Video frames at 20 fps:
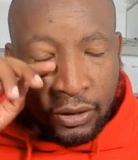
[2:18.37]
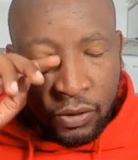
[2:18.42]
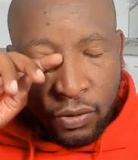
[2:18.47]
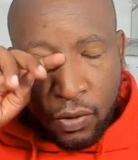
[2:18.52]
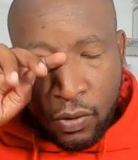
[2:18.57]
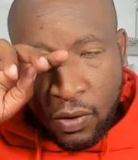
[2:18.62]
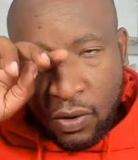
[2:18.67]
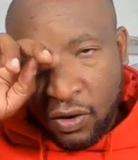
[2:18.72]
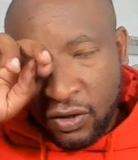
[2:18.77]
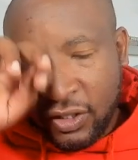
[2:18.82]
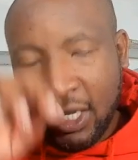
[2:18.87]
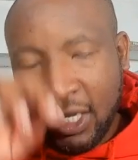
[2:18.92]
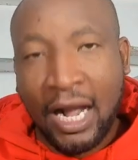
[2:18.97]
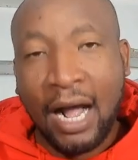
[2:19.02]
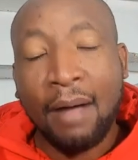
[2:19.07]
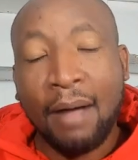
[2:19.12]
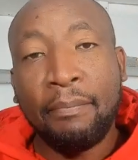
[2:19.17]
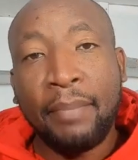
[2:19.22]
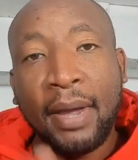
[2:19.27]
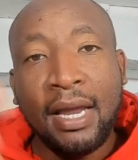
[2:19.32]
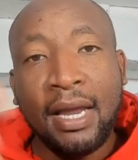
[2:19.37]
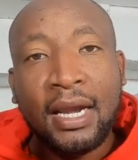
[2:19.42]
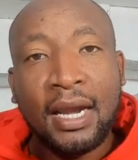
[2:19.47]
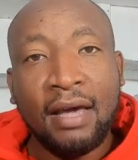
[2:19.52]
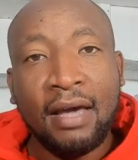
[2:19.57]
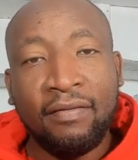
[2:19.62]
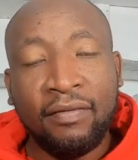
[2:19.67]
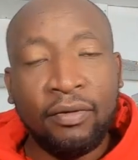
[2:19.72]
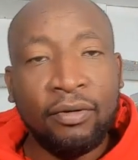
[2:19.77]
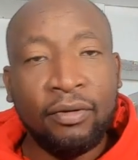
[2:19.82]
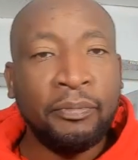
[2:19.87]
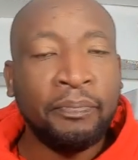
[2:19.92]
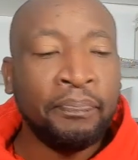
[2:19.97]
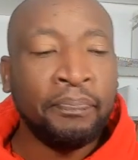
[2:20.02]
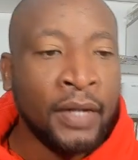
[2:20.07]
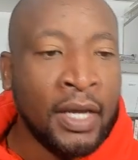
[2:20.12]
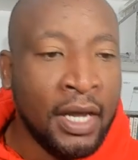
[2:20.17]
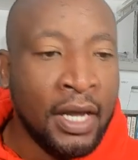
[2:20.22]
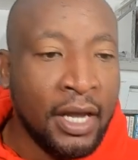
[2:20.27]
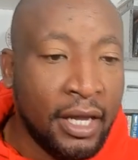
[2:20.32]
So on the campaign level,
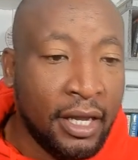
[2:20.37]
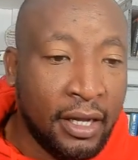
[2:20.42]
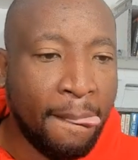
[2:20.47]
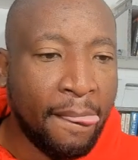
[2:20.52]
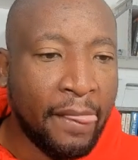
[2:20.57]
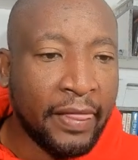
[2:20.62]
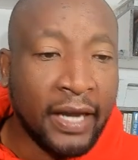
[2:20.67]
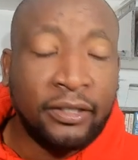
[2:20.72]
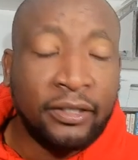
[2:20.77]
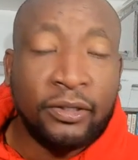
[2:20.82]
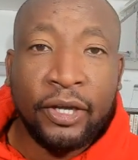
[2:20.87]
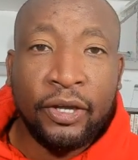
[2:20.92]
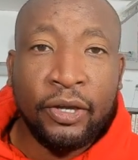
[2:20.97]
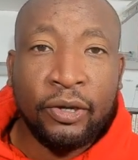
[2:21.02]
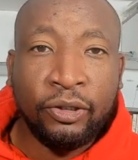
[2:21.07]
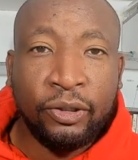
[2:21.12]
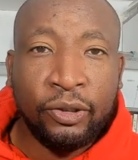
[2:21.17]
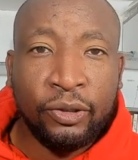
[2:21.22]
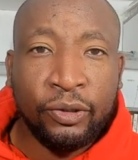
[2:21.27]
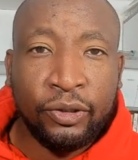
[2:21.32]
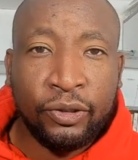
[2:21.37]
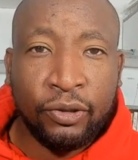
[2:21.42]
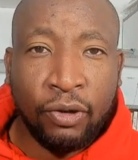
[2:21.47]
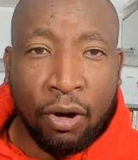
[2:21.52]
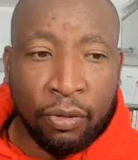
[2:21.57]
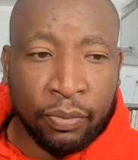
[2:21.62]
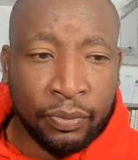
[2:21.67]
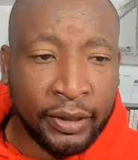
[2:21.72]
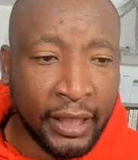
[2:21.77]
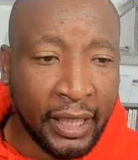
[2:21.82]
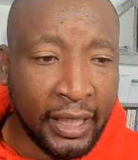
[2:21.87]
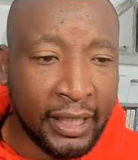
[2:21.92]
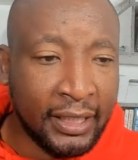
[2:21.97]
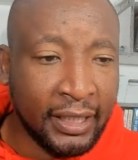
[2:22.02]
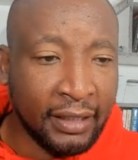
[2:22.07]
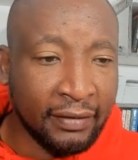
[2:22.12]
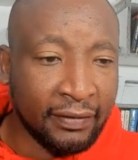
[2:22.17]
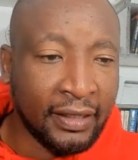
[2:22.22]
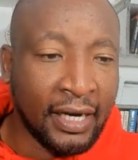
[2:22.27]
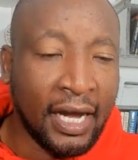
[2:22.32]
that's where you choose your
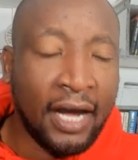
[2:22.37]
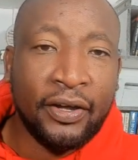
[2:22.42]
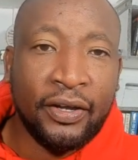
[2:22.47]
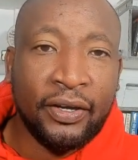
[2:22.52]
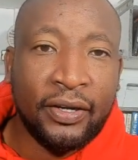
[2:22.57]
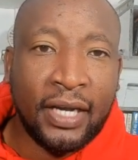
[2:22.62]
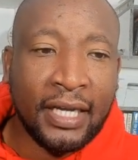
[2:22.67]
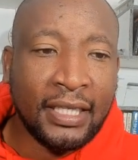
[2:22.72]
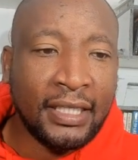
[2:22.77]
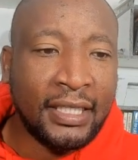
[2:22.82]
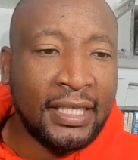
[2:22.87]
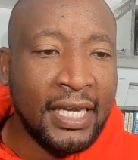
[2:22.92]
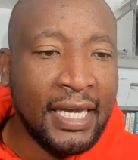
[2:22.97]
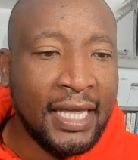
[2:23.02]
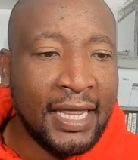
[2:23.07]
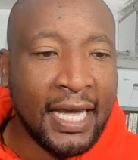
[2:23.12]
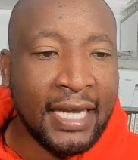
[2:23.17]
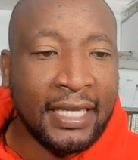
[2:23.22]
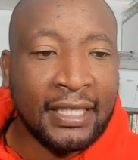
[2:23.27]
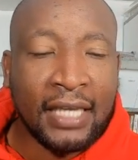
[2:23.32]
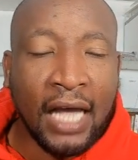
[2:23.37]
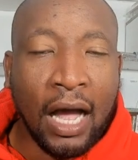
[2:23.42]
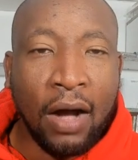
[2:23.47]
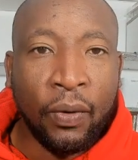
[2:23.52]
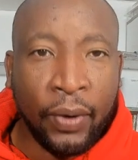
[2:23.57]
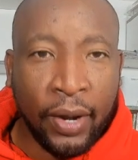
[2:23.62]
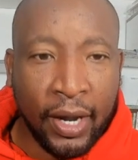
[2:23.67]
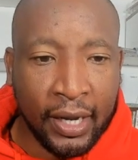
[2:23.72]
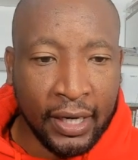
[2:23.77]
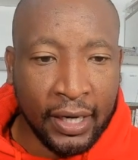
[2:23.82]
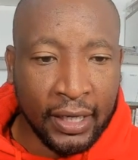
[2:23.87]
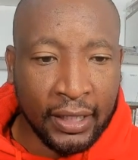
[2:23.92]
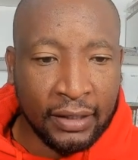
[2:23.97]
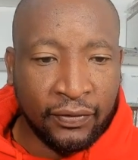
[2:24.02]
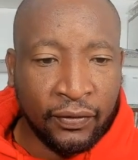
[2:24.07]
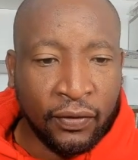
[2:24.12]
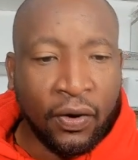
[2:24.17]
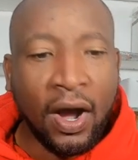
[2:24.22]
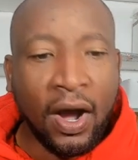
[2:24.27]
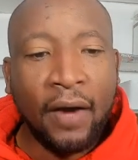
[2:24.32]
objective. Now you can see there is
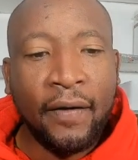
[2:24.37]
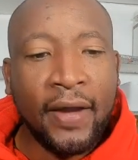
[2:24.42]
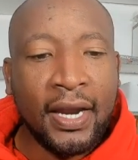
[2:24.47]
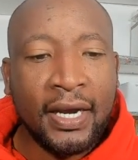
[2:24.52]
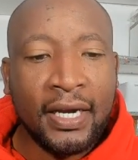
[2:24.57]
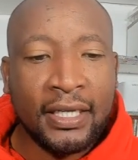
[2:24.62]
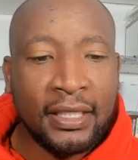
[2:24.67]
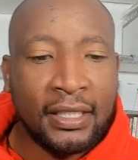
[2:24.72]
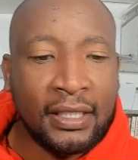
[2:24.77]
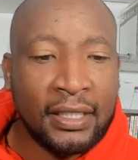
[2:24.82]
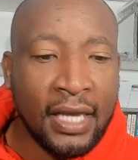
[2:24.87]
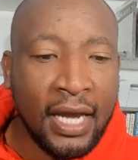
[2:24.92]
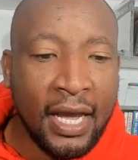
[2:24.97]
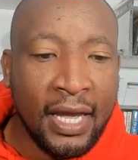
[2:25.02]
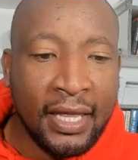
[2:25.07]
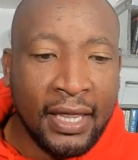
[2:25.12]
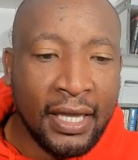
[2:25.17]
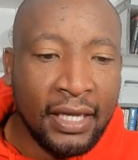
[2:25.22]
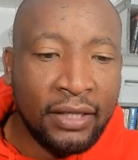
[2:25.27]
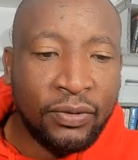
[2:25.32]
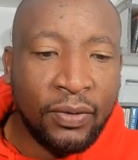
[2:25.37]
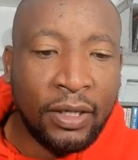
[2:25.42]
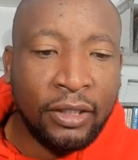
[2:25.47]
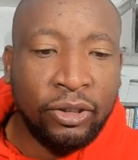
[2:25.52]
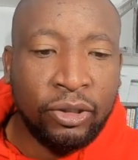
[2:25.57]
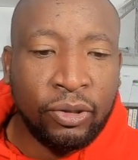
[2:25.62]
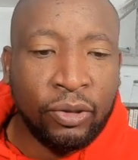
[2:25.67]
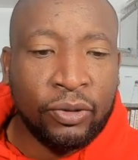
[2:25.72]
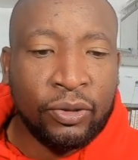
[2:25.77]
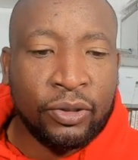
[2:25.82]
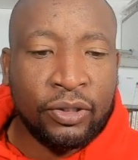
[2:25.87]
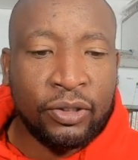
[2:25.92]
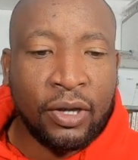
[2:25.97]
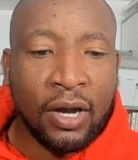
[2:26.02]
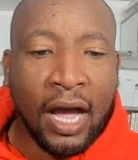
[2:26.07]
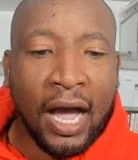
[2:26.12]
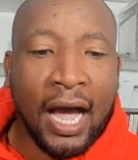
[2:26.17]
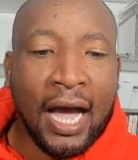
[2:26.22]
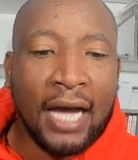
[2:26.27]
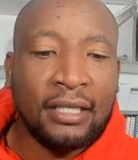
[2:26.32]
awareness. For awareness, this one shows
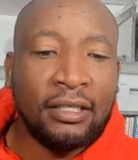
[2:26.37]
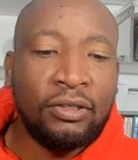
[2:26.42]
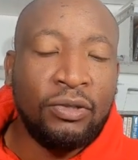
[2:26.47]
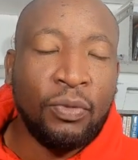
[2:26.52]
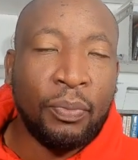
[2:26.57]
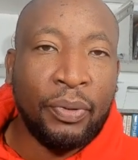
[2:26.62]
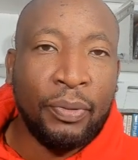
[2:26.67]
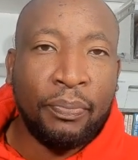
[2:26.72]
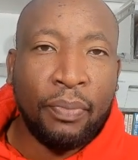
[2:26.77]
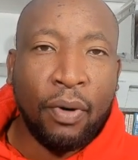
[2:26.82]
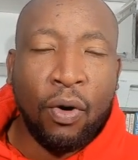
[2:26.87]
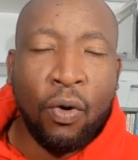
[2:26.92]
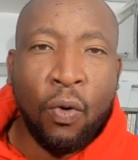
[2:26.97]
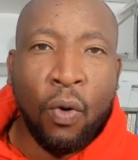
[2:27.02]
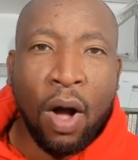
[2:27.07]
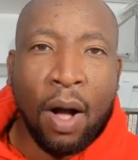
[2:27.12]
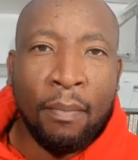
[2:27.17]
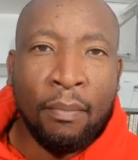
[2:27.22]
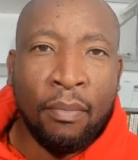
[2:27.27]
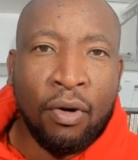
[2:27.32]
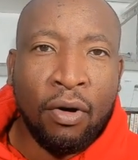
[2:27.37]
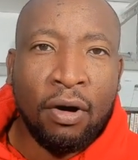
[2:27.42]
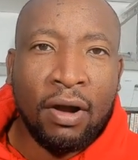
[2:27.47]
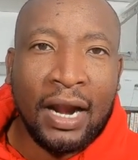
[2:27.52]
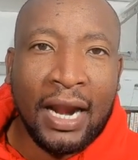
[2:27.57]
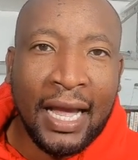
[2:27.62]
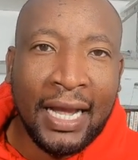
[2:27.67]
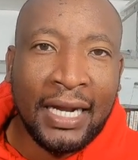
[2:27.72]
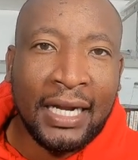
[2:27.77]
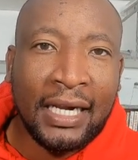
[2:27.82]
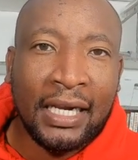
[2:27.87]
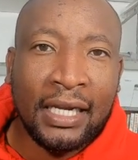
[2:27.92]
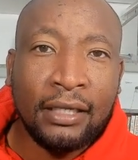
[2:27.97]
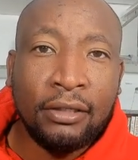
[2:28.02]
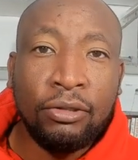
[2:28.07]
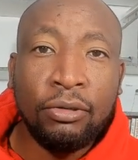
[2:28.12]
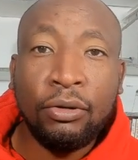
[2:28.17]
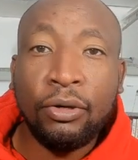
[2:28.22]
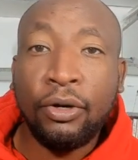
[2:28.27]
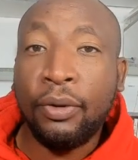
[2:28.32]
your ads to people who are more
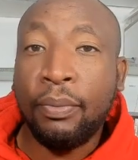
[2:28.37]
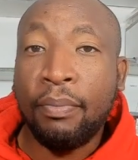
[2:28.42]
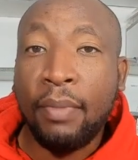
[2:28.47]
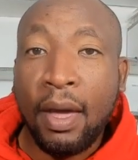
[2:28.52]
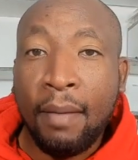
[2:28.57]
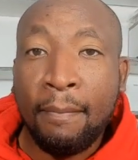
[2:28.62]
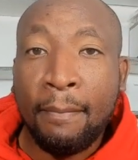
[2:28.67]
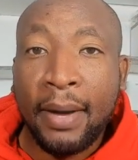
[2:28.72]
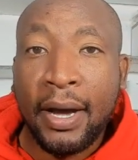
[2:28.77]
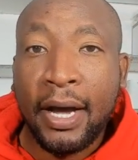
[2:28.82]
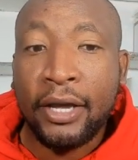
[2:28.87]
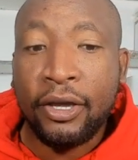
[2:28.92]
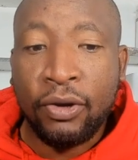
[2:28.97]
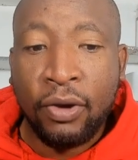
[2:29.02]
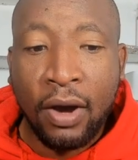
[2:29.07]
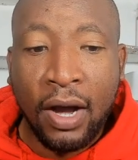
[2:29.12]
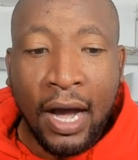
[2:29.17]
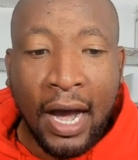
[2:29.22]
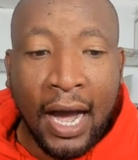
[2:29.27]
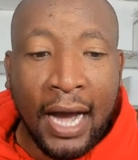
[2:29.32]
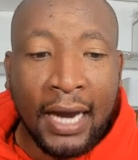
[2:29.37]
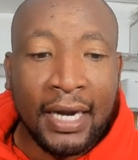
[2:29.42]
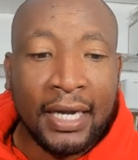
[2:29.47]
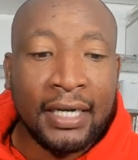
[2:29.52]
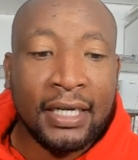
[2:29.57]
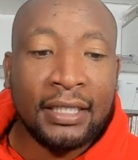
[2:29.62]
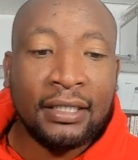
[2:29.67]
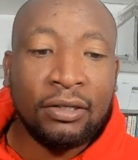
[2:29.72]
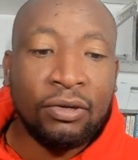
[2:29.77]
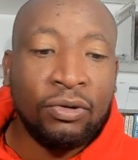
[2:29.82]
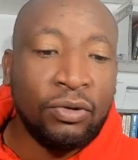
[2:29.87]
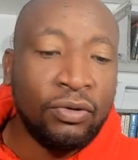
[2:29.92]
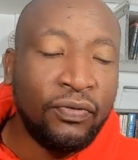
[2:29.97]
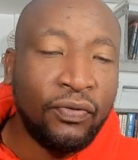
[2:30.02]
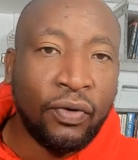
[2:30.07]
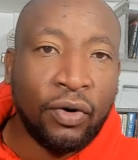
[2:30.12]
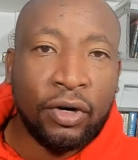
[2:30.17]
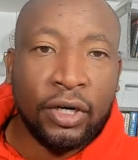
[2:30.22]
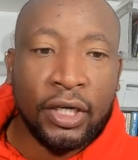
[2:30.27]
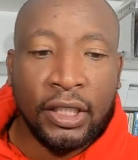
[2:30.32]
likely to remember your ad. And it's good
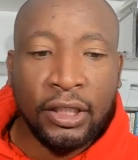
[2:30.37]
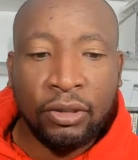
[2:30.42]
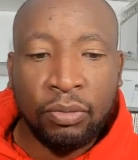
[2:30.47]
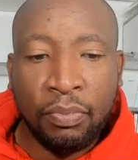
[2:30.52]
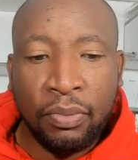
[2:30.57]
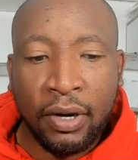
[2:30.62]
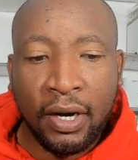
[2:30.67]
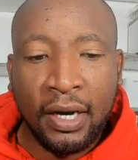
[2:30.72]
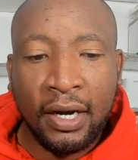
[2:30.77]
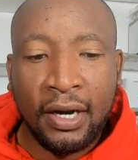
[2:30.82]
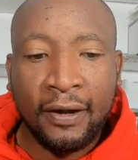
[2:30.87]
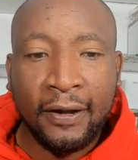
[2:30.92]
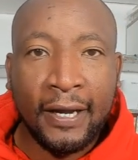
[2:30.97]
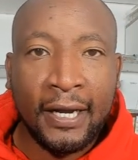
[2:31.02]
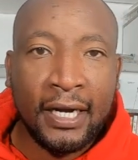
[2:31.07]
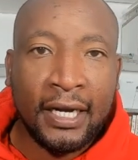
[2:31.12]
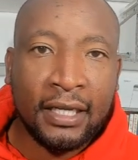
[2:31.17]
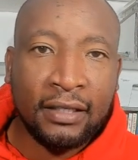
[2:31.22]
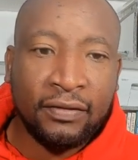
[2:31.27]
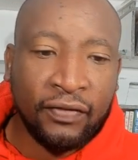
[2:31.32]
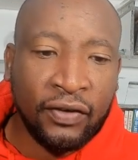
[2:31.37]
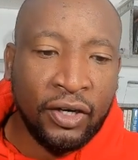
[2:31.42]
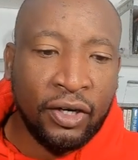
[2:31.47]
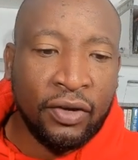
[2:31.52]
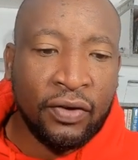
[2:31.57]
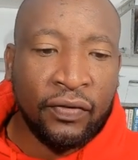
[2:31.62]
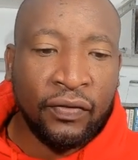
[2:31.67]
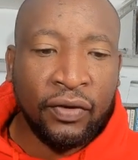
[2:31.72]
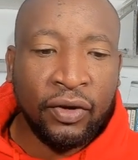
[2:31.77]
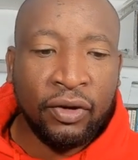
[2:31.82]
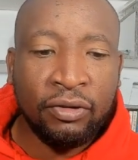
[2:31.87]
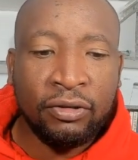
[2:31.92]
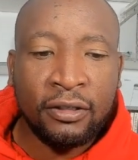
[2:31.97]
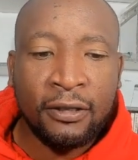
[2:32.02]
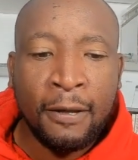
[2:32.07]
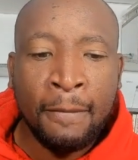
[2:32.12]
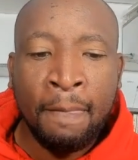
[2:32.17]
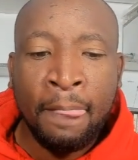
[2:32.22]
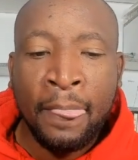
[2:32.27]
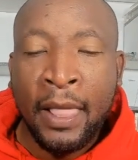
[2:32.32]
for reach, brand awareness, video
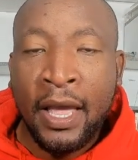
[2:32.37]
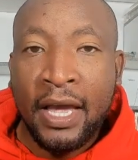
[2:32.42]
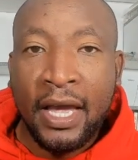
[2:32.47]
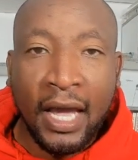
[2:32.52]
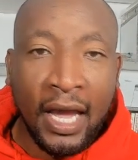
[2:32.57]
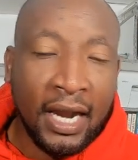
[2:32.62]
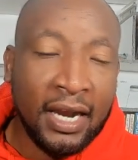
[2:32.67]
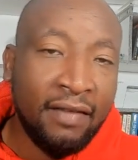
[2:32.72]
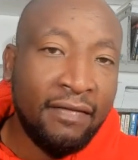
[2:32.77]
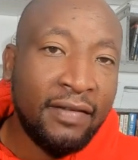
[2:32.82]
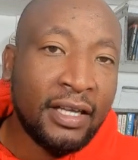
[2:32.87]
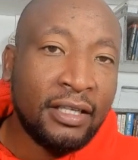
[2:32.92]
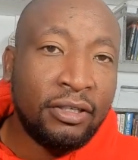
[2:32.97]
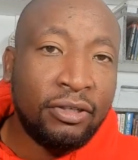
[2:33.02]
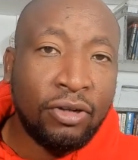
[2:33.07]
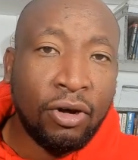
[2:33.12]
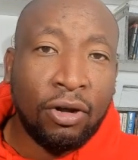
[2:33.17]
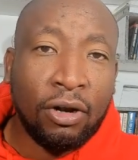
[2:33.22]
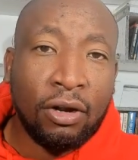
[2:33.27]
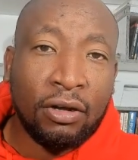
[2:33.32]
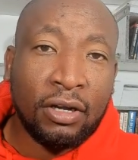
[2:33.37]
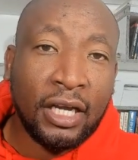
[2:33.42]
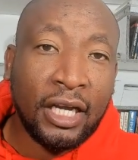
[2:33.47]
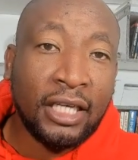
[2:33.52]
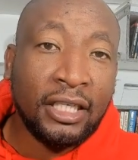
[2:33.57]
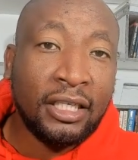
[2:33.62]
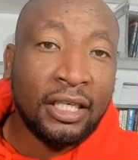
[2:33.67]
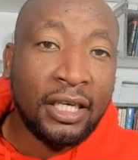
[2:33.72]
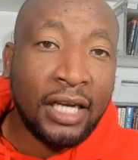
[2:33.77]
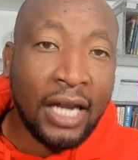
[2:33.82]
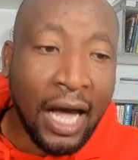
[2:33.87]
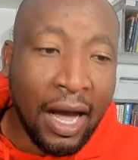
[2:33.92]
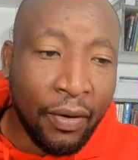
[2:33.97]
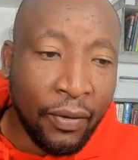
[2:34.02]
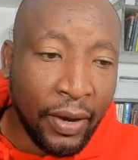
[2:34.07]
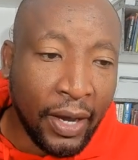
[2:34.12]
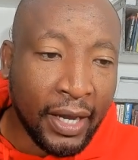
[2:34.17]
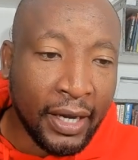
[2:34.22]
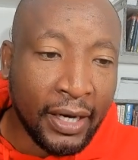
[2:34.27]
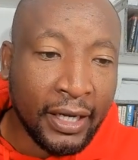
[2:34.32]
views, and even store location
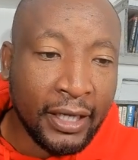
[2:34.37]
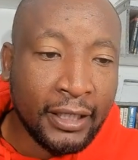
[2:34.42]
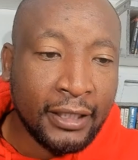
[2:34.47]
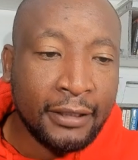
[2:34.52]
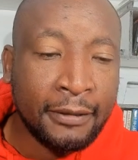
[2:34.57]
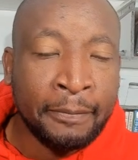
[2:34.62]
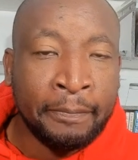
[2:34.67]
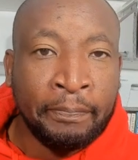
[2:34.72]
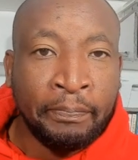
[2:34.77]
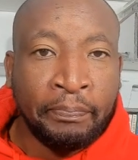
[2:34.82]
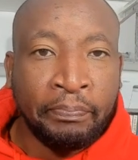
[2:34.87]
awareness.